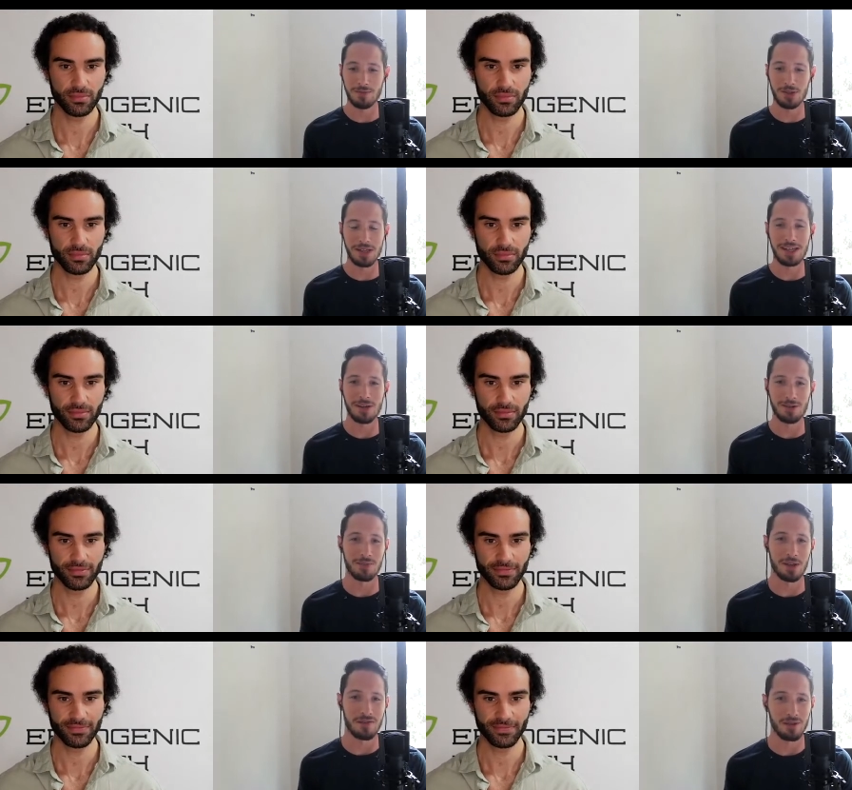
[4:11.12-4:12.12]
Speaker 1: you need to hear
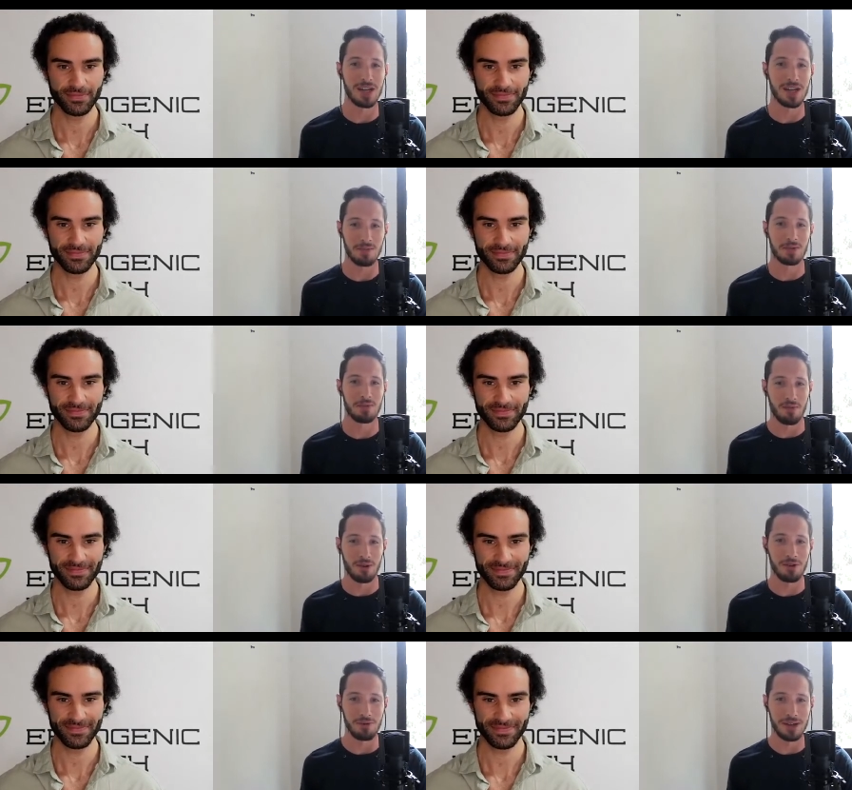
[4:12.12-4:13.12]
something a few times before
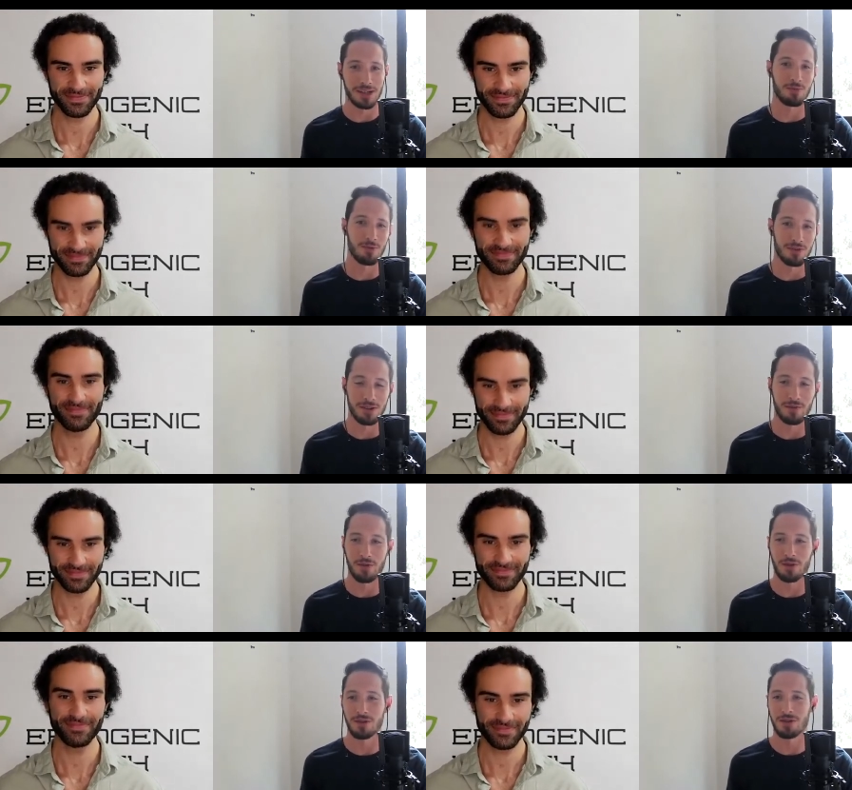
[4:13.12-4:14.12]
you explore it a little
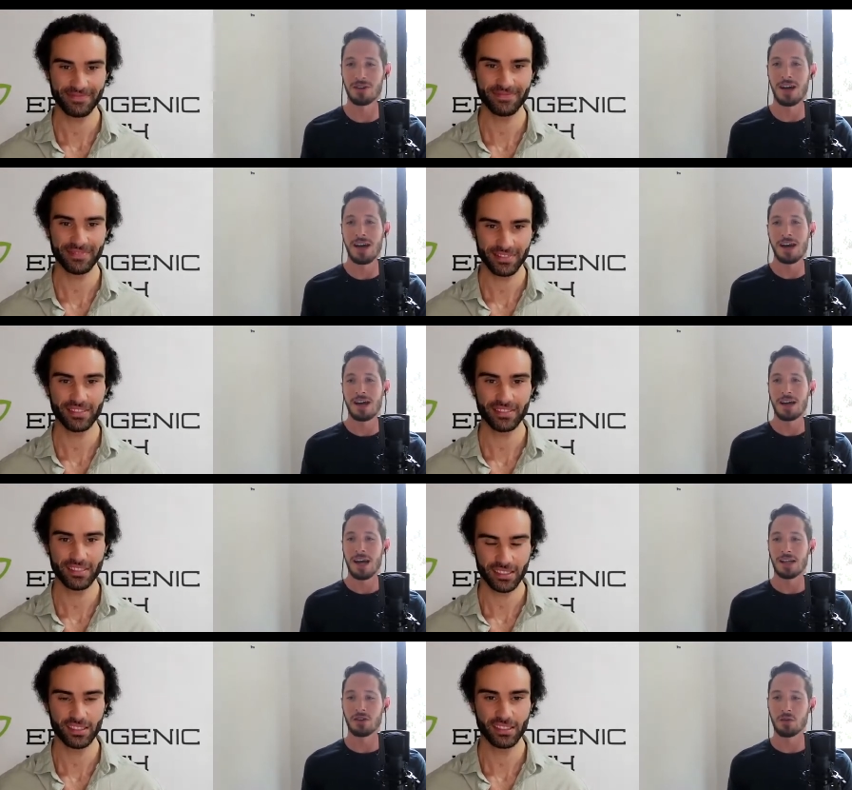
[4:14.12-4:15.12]
further
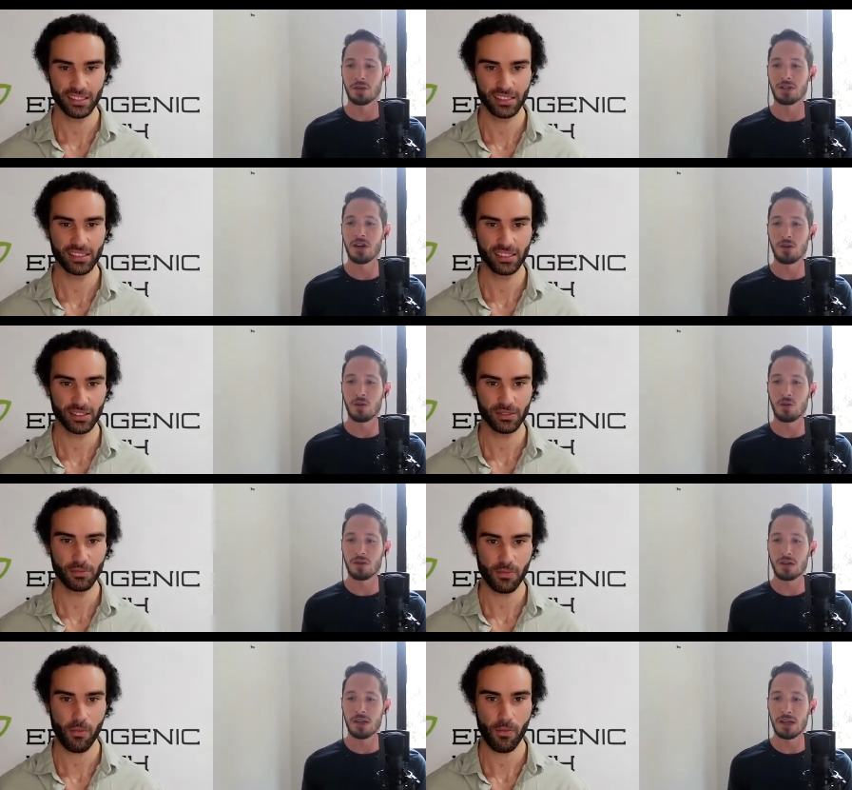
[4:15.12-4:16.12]
and so there was
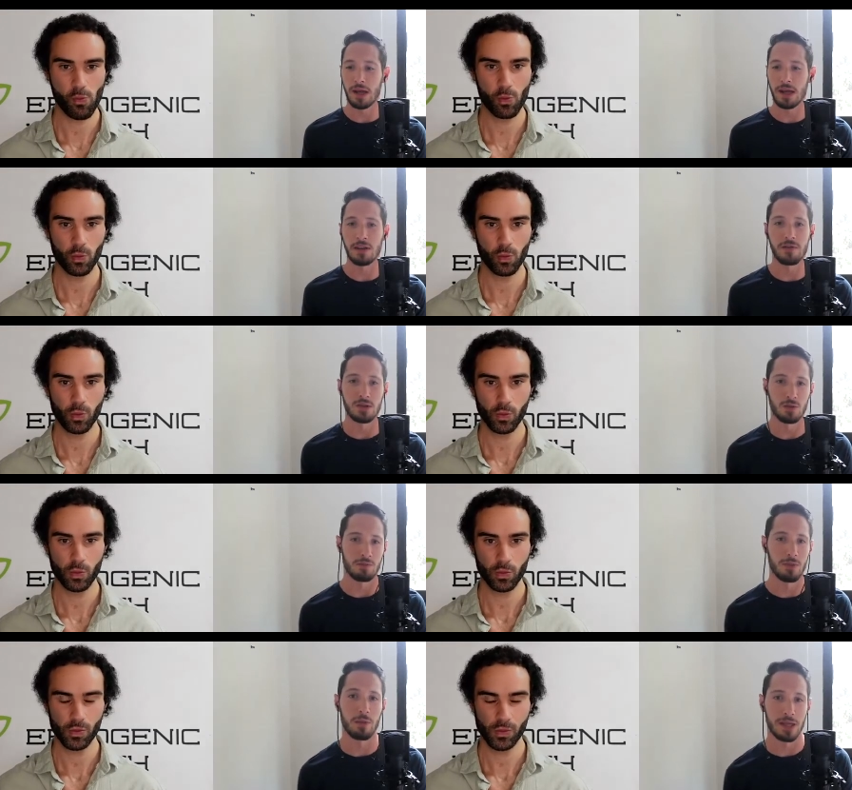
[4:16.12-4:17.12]
no individual
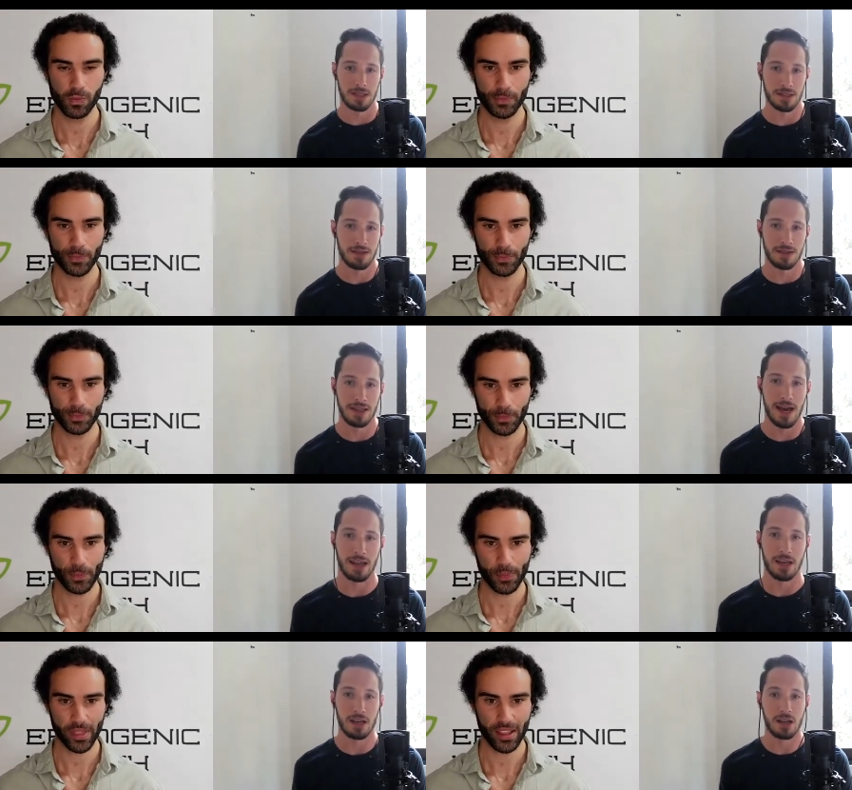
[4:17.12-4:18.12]
moment
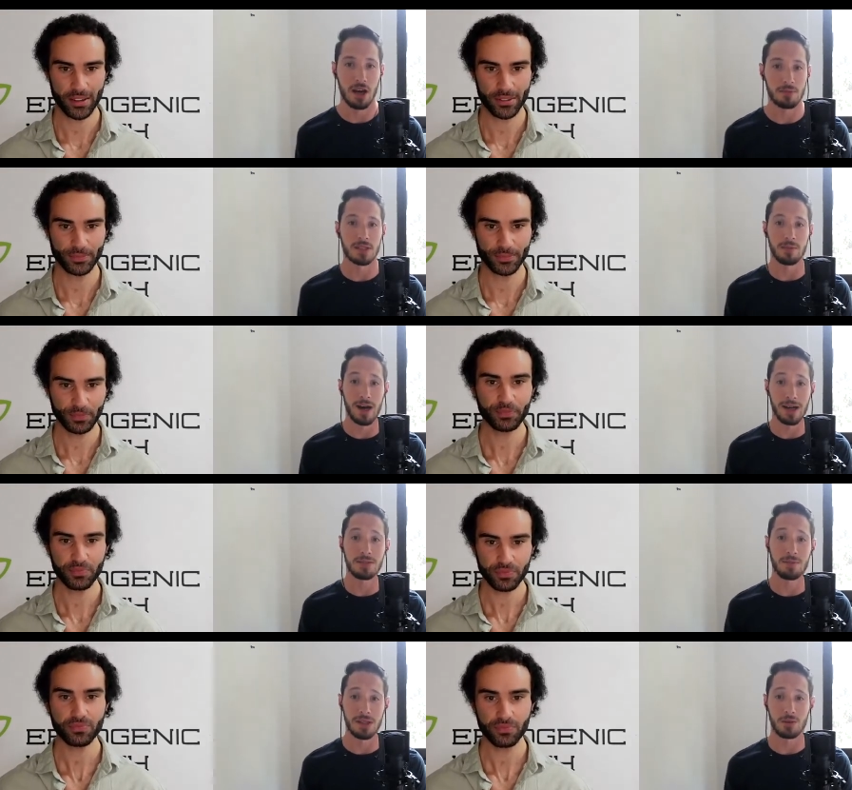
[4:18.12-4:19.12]
that comes to
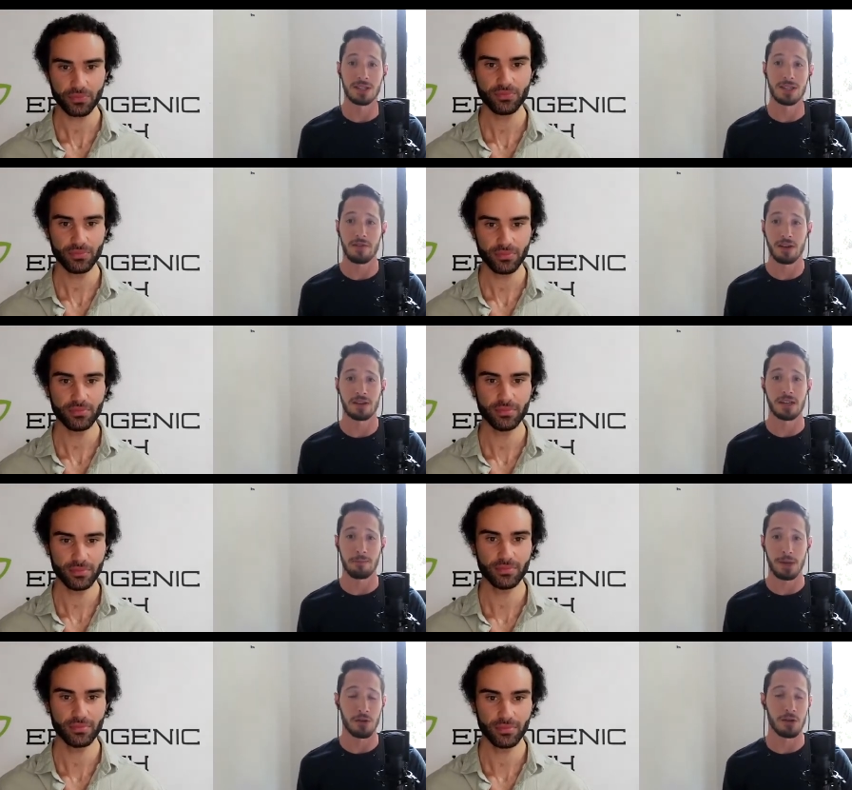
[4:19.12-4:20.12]
mind but there was definitely a
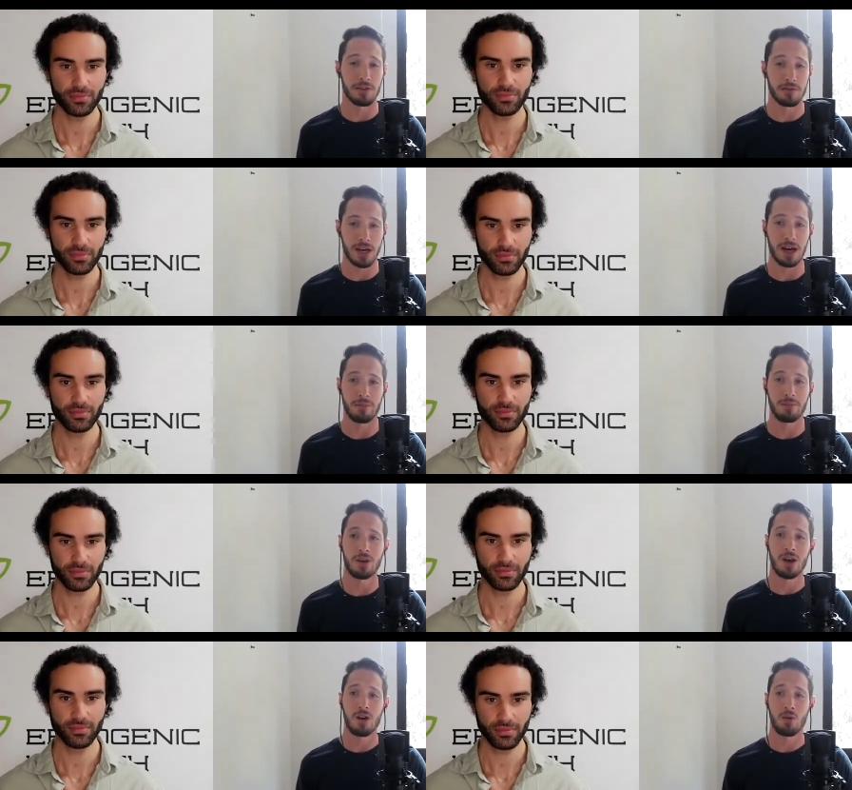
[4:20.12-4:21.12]
period of time
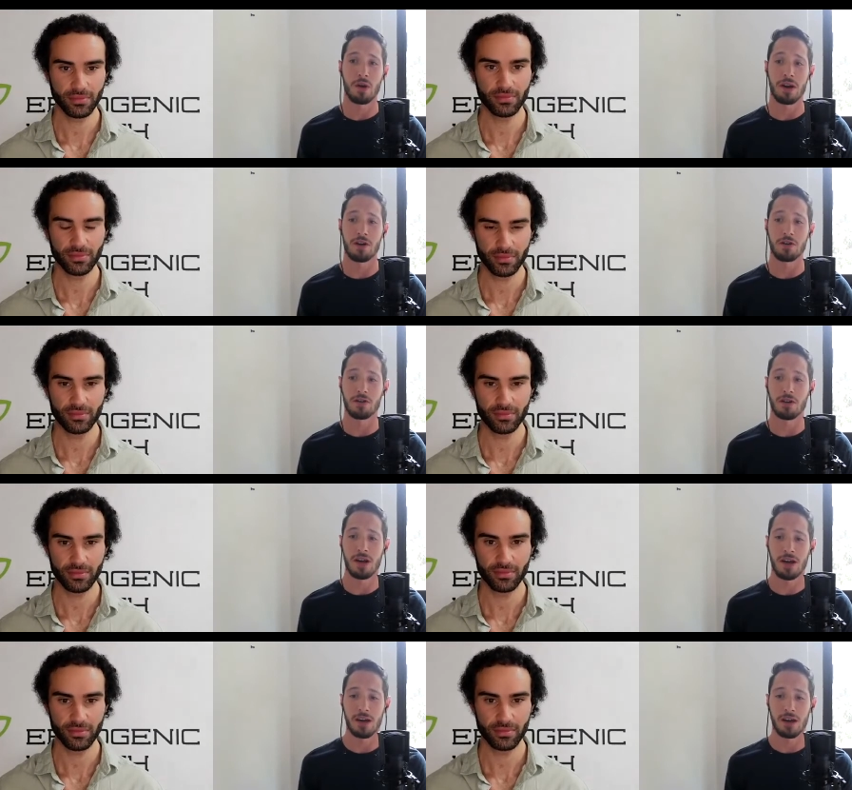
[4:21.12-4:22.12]
where
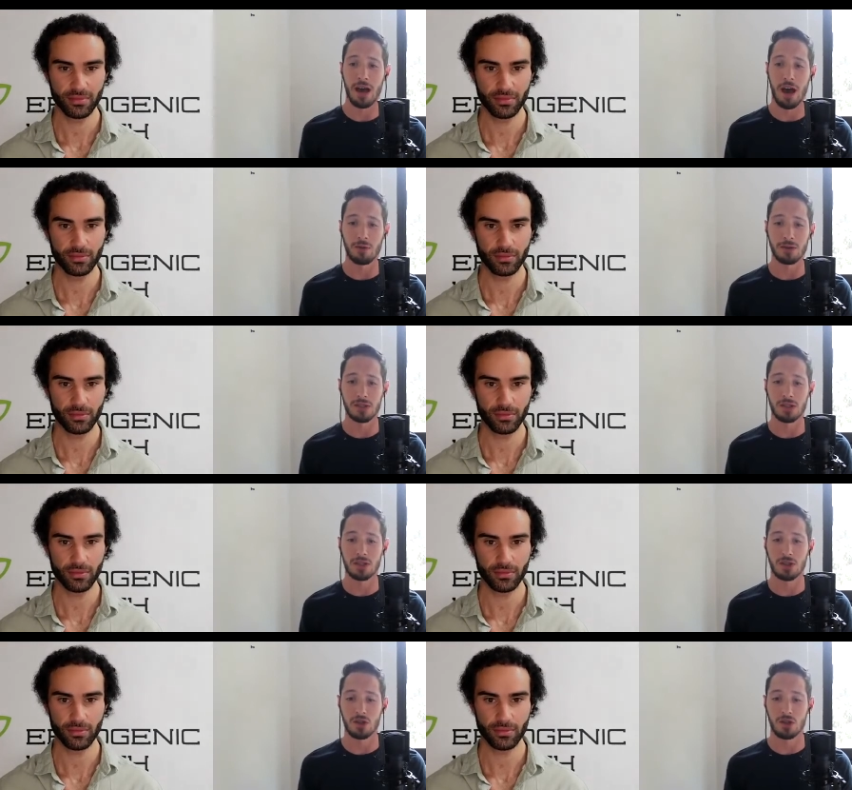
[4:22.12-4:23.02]
i was